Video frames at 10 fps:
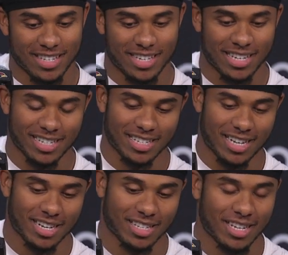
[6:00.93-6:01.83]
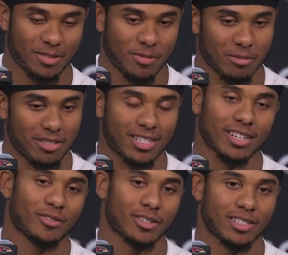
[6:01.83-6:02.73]
Yeah, that's probably
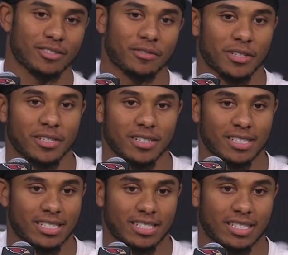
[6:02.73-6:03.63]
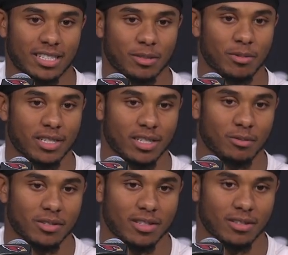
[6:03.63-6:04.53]
tough on a defender, especially
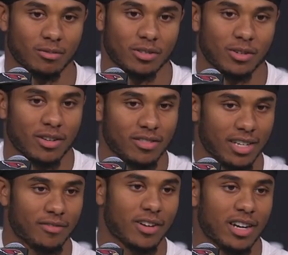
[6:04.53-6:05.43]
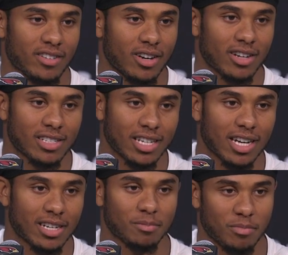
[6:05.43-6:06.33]
with when you have like 5 yards to
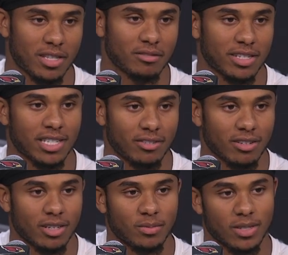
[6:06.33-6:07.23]
kind of beat the receiver up.